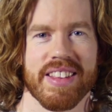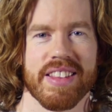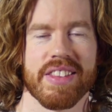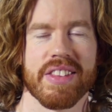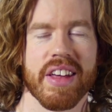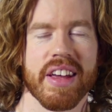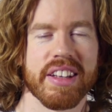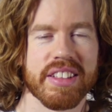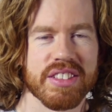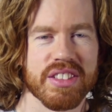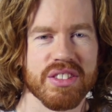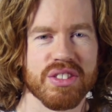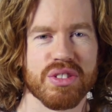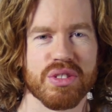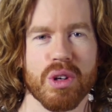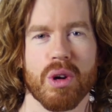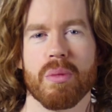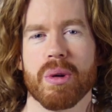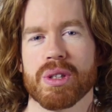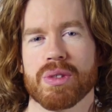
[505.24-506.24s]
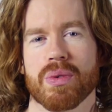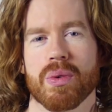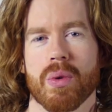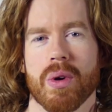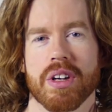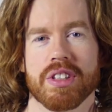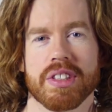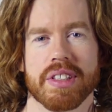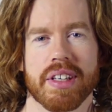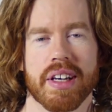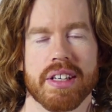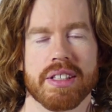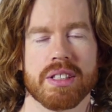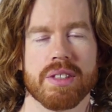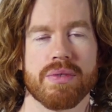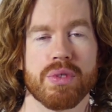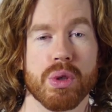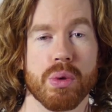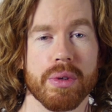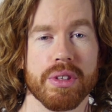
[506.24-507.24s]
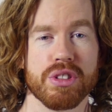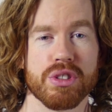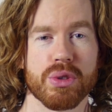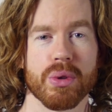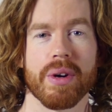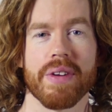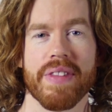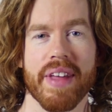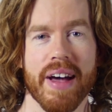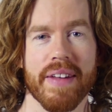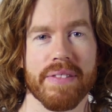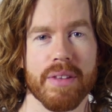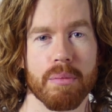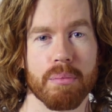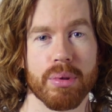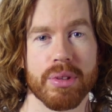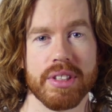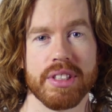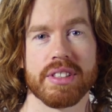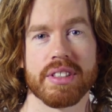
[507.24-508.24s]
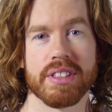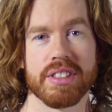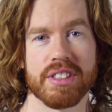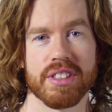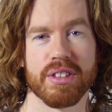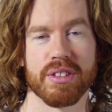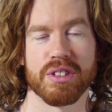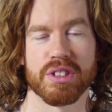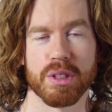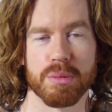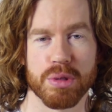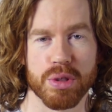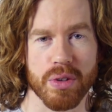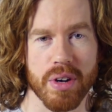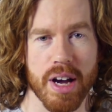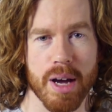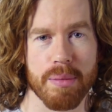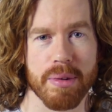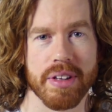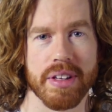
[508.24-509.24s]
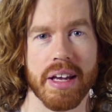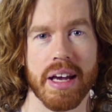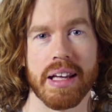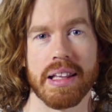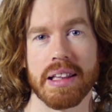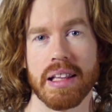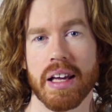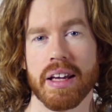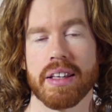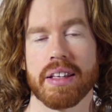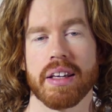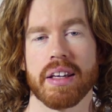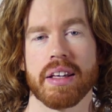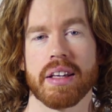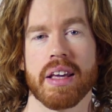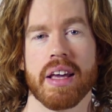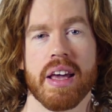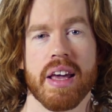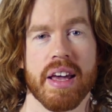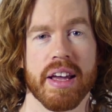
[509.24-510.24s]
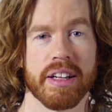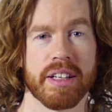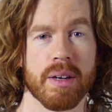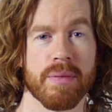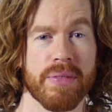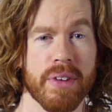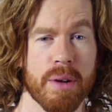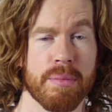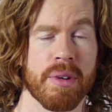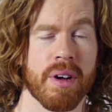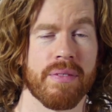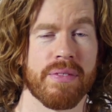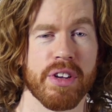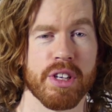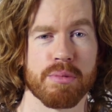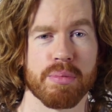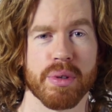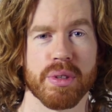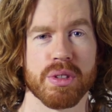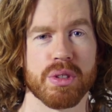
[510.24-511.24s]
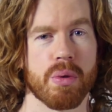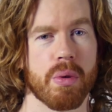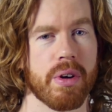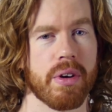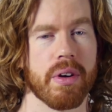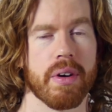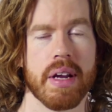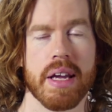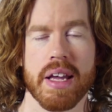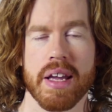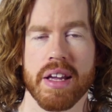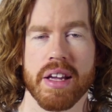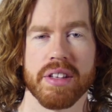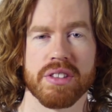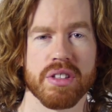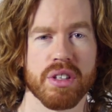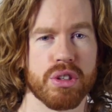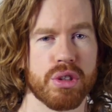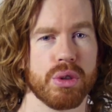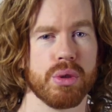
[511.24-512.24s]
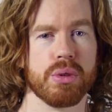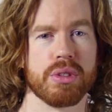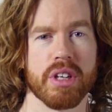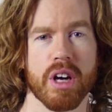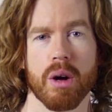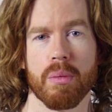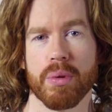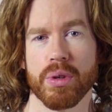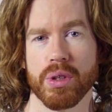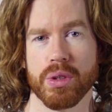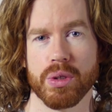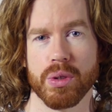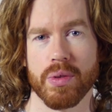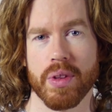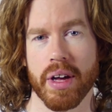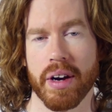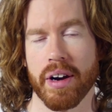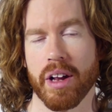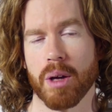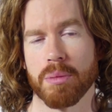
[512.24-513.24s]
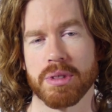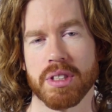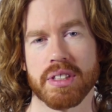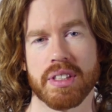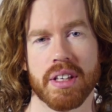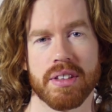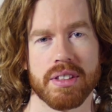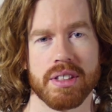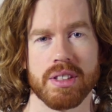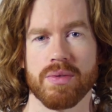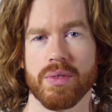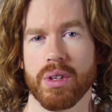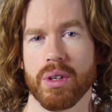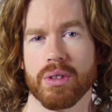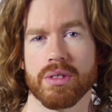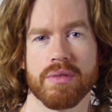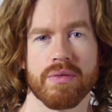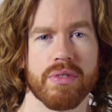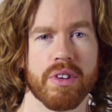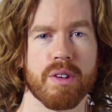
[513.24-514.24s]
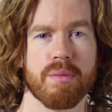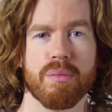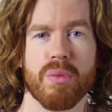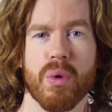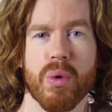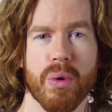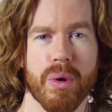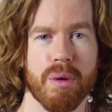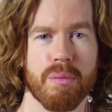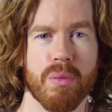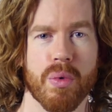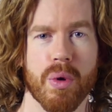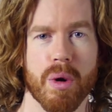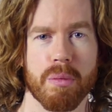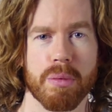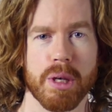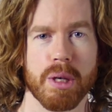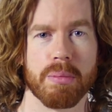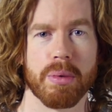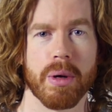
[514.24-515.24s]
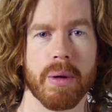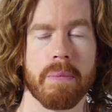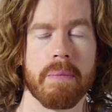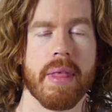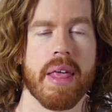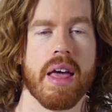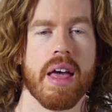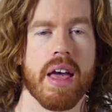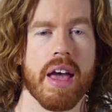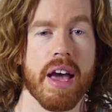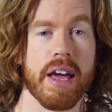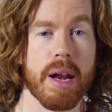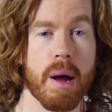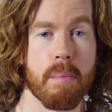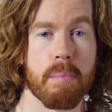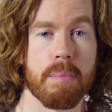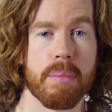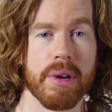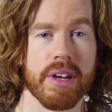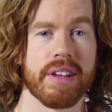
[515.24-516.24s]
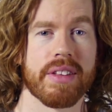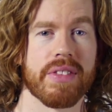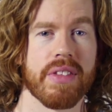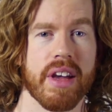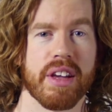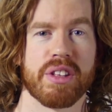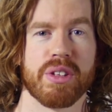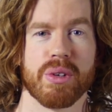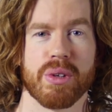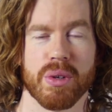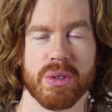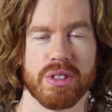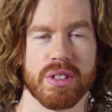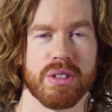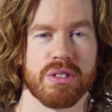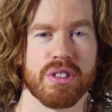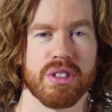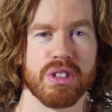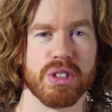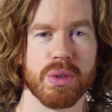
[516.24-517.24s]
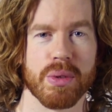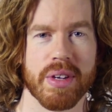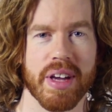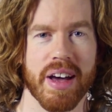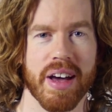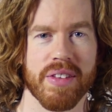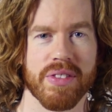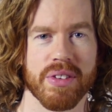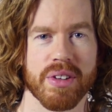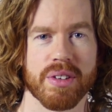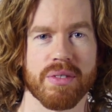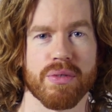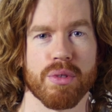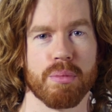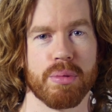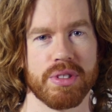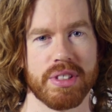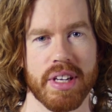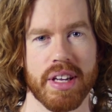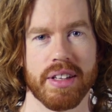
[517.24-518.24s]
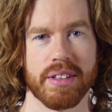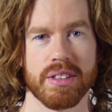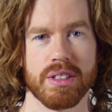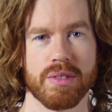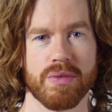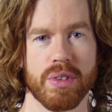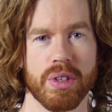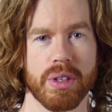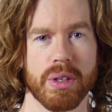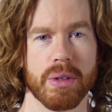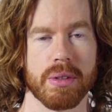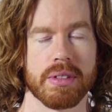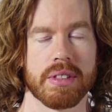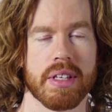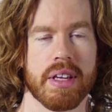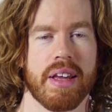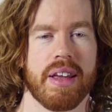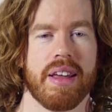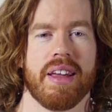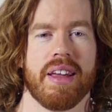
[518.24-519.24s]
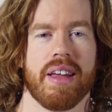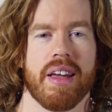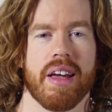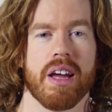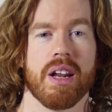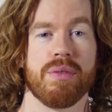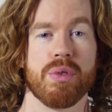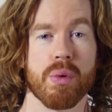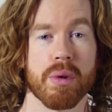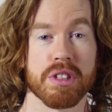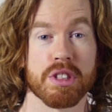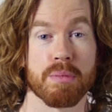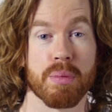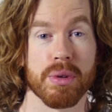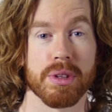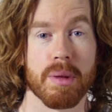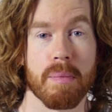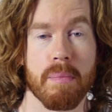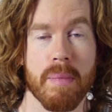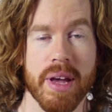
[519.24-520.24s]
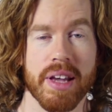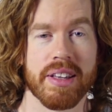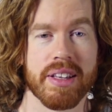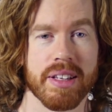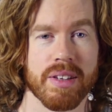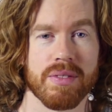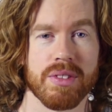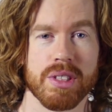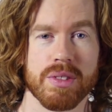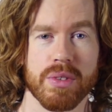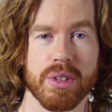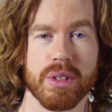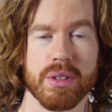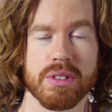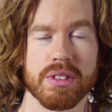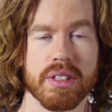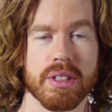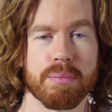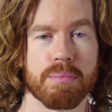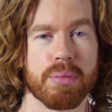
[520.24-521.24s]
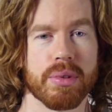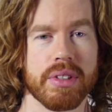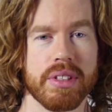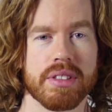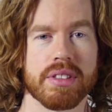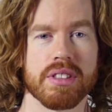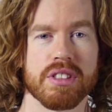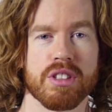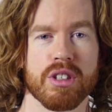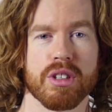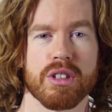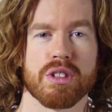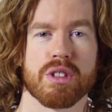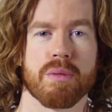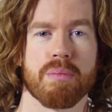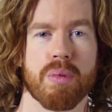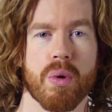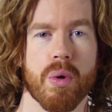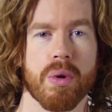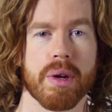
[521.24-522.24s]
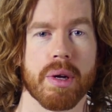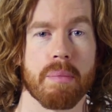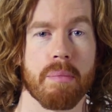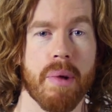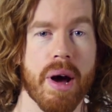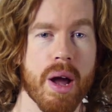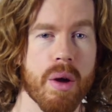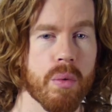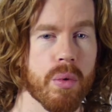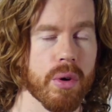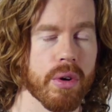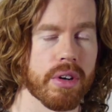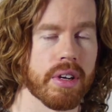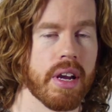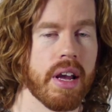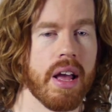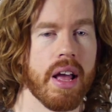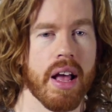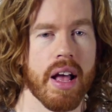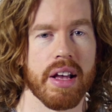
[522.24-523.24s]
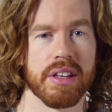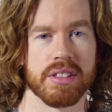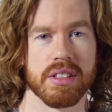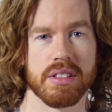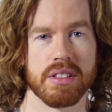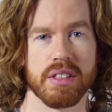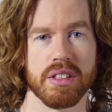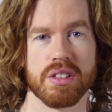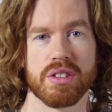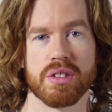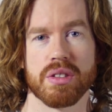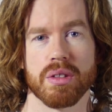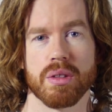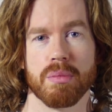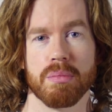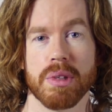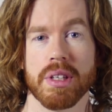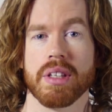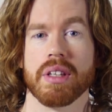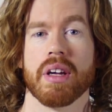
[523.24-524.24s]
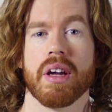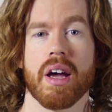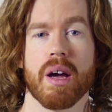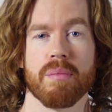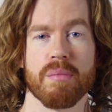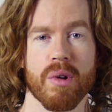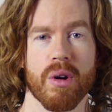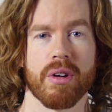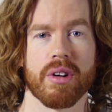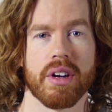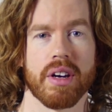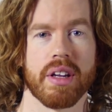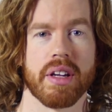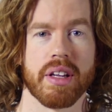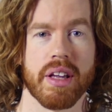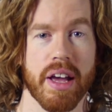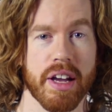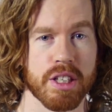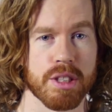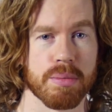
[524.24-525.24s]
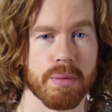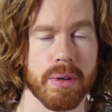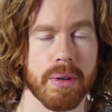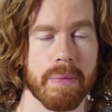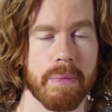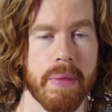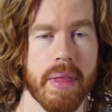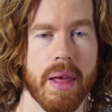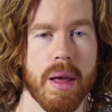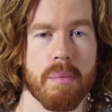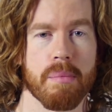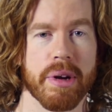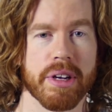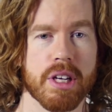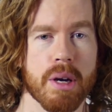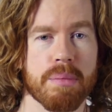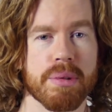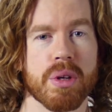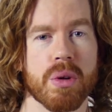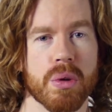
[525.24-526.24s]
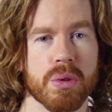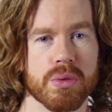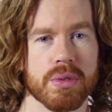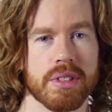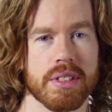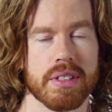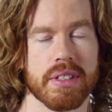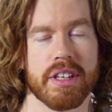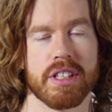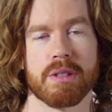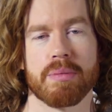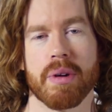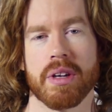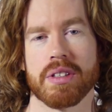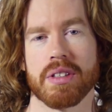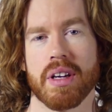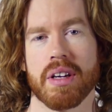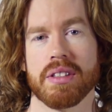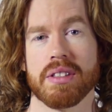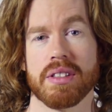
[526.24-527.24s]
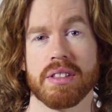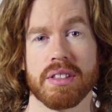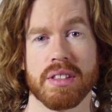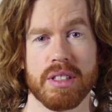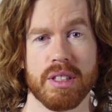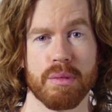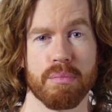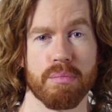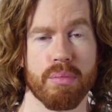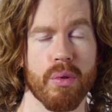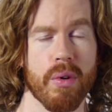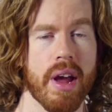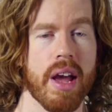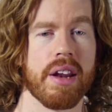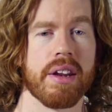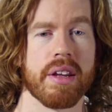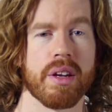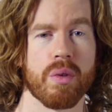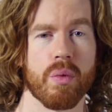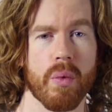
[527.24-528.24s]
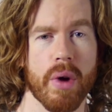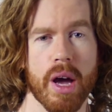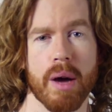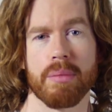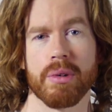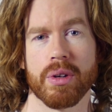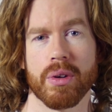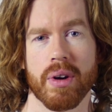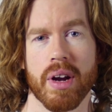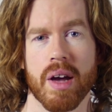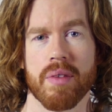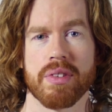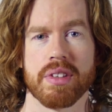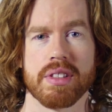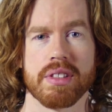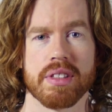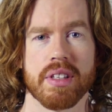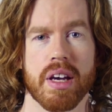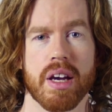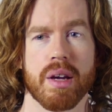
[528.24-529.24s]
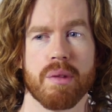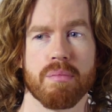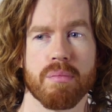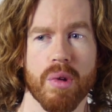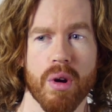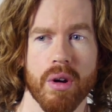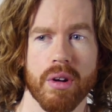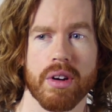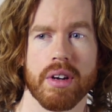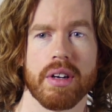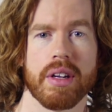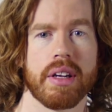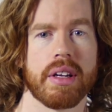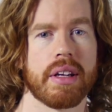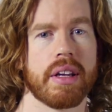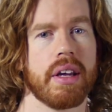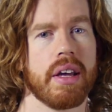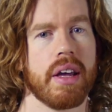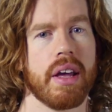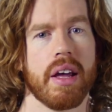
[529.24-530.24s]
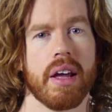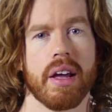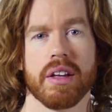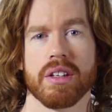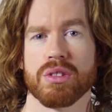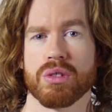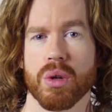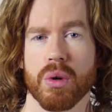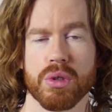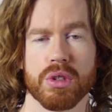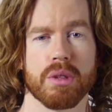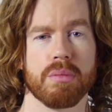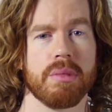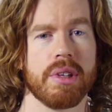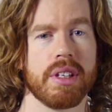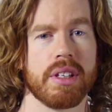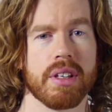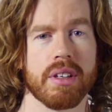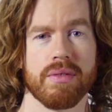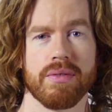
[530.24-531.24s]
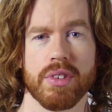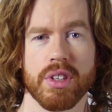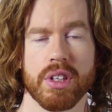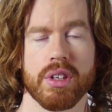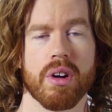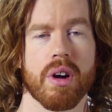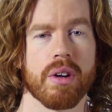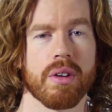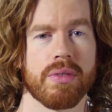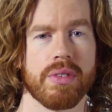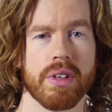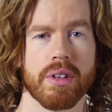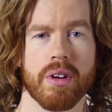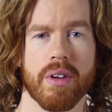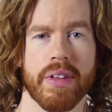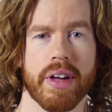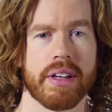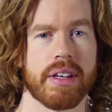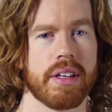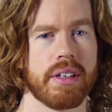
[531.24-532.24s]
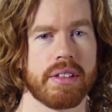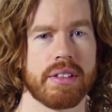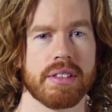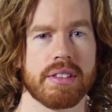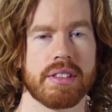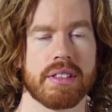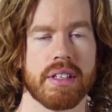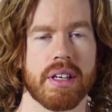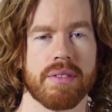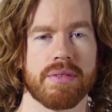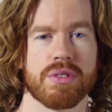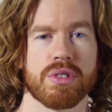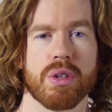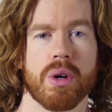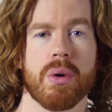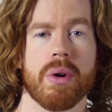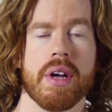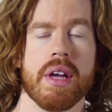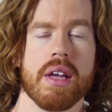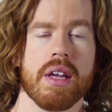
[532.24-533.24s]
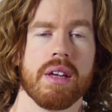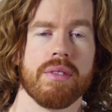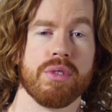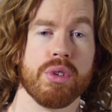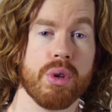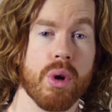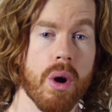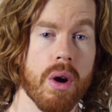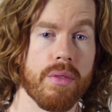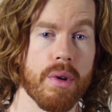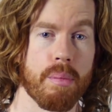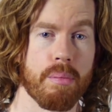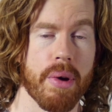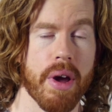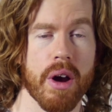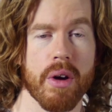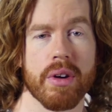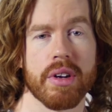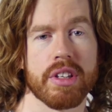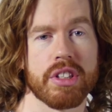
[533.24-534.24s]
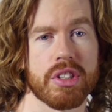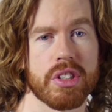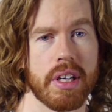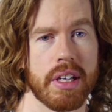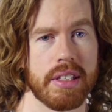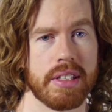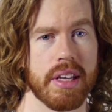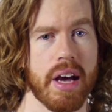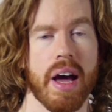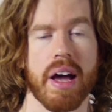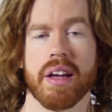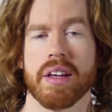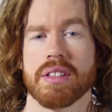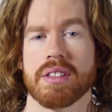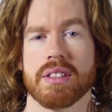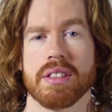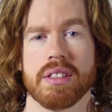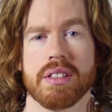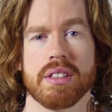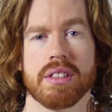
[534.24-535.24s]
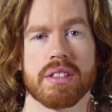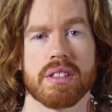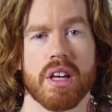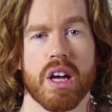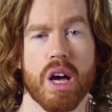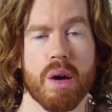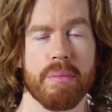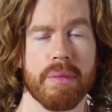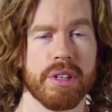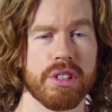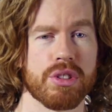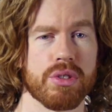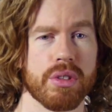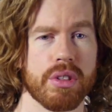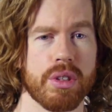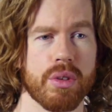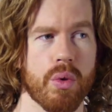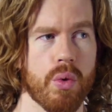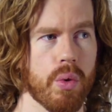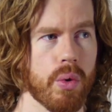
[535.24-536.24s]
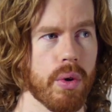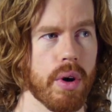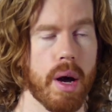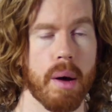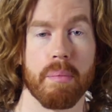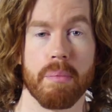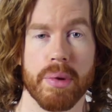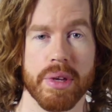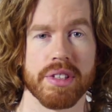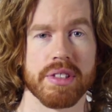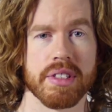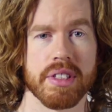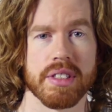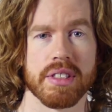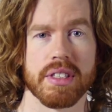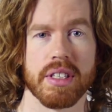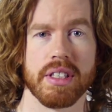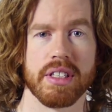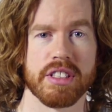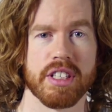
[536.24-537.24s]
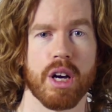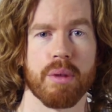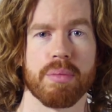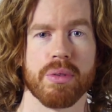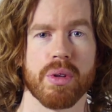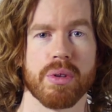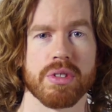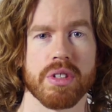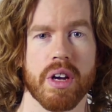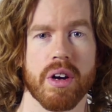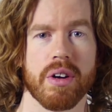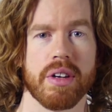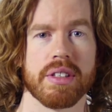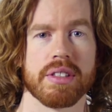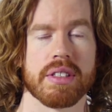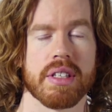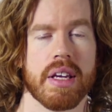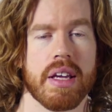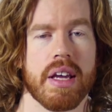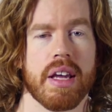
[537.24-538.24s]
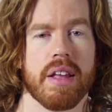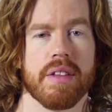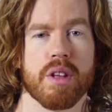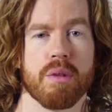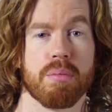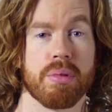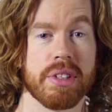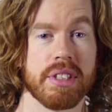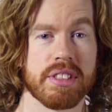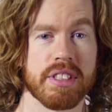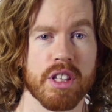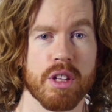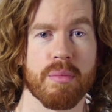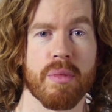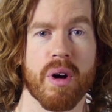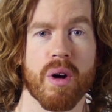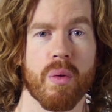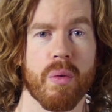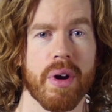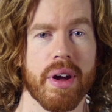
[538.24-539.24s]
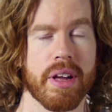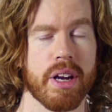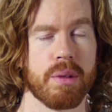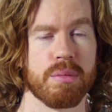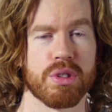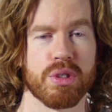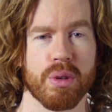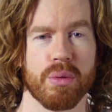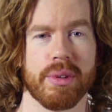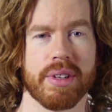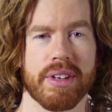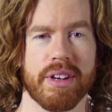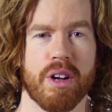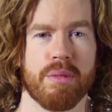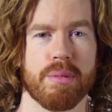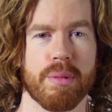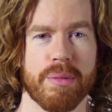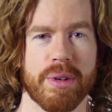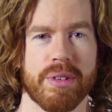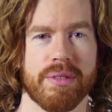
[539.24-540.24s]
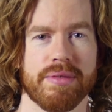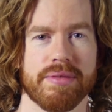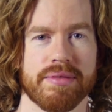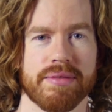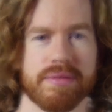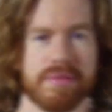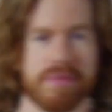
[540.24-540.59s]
Thanks so much for watching, guys. If you enjoyed that, then please consider subscribing and liking, and come find me on Facebook and Twitter. It's a huge help when you do that. It helps us get these videos in front of more and more people. And a big thank you goes out to You Catholic for presenting these videos. And if you want to support the making of these videos, then please consider supporting my work as a digital media and marketing expert. My company, Holdsworth Design, specializes in branding, web and graphic design, marketing, social media, videography, and all that kind of good stuff. So if you know of a parish, a diocese, a ministry, or a business that needs help in those areas, then please send them our way, and I'm sure we can help them out.